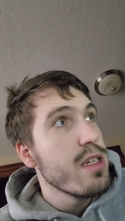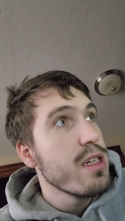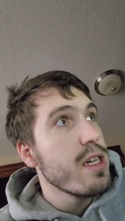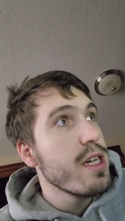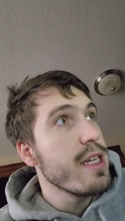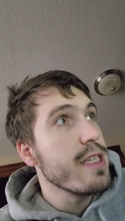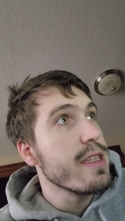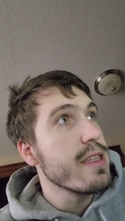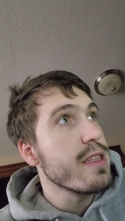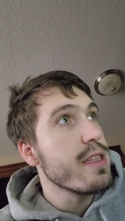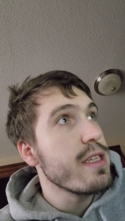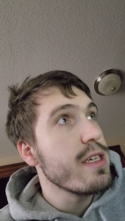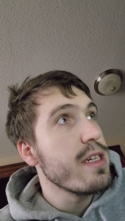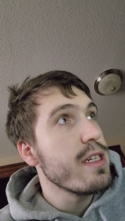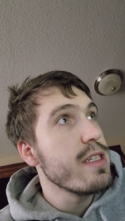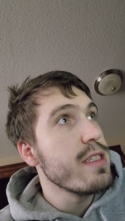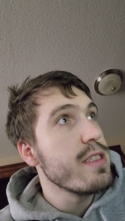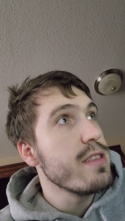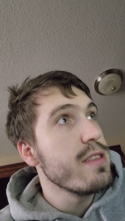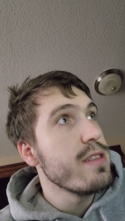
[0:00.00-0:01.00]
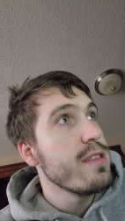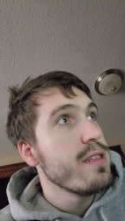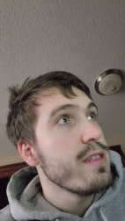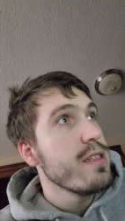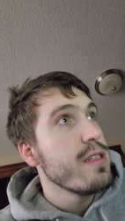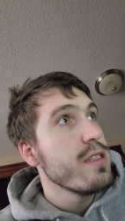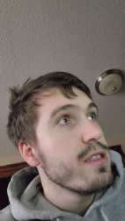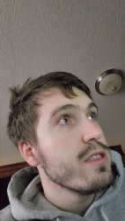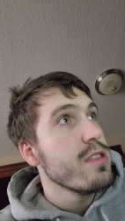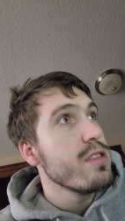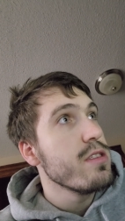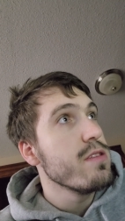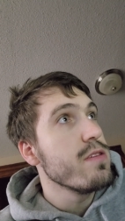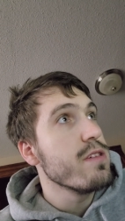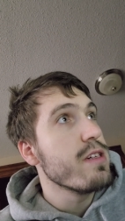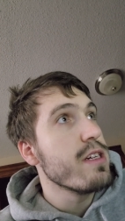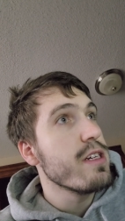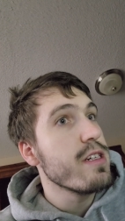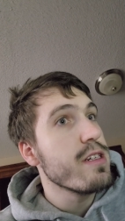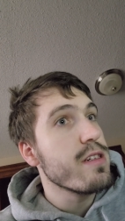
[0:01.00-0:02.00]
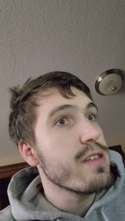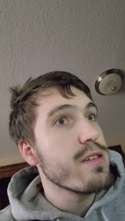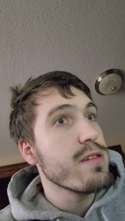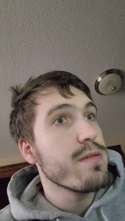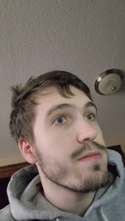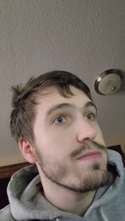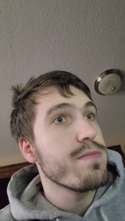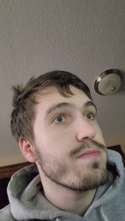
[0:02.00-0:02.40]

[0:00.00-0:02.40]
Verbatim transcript: And then you had